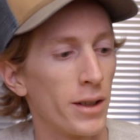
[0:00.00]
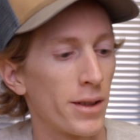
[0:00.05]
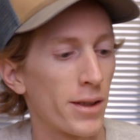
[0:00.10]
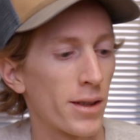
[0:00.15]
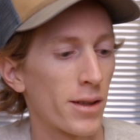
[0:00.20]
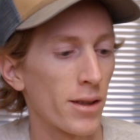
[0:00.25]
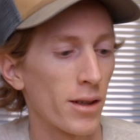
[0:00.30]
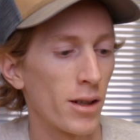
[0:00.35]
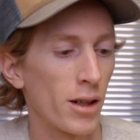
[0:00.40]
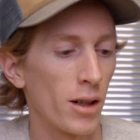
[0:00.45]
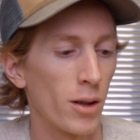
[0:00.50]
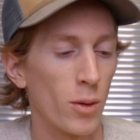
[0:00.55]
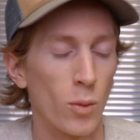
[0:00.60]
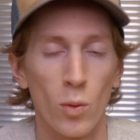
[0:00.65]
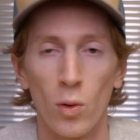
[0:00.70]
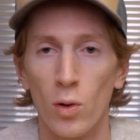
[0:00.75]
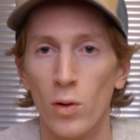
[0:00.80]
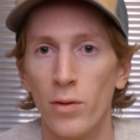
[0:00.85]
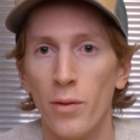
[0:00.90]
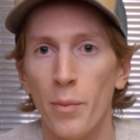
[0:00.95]
It's
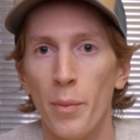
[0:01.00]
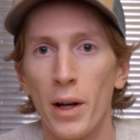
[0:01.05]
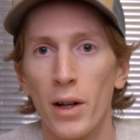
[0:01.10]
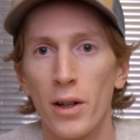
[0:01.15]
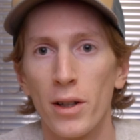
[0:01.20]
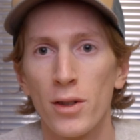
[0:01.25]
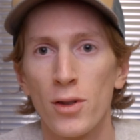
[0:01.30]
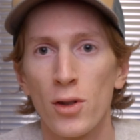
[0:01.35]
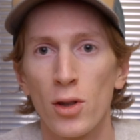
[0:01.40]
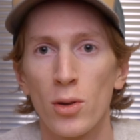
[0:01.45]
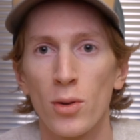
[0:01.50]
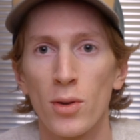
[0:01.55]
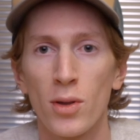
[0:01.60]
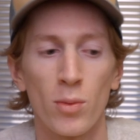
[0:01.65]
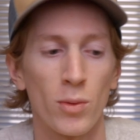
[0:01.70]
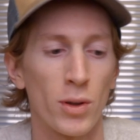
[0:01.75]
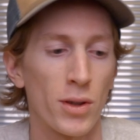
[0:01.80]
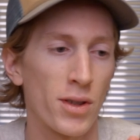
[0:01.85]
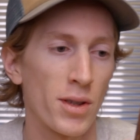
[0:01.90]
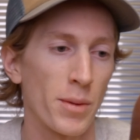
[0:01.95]
wolfberry
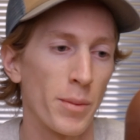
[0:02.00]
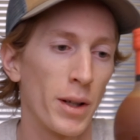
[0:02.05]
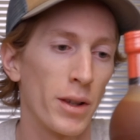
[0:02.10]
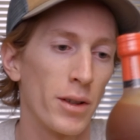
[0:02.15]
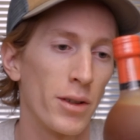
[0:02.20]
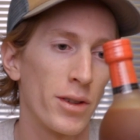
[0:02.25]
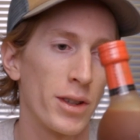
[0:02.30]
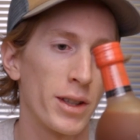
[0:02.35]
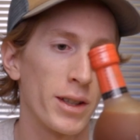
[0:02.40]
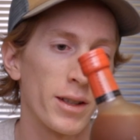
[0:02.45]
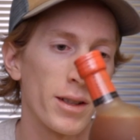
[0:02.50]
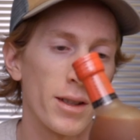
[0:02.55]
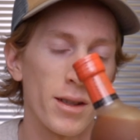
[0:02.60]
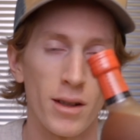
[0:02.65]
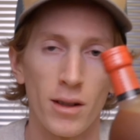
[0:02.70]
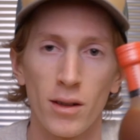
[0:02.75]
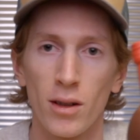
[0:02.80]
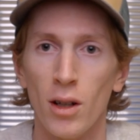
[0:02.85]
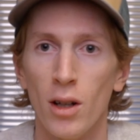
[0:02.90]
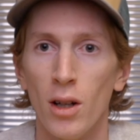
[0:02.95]
juice with some other things
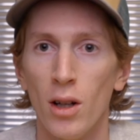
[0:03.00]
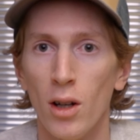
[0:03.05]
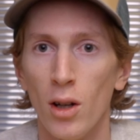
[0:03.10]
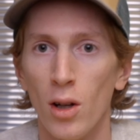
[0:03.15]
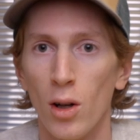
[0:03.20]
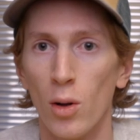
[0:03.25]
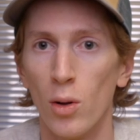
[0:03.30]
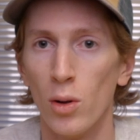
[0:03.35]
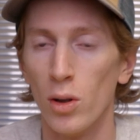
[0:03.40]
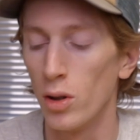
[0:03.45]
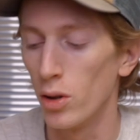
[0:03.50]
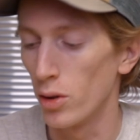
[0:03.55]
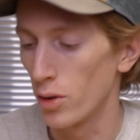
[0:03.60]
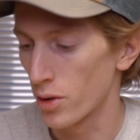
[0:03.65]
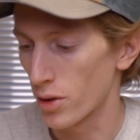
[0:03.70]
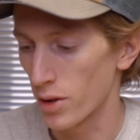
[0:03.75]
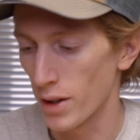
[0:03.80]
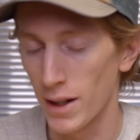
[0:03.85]
and oils.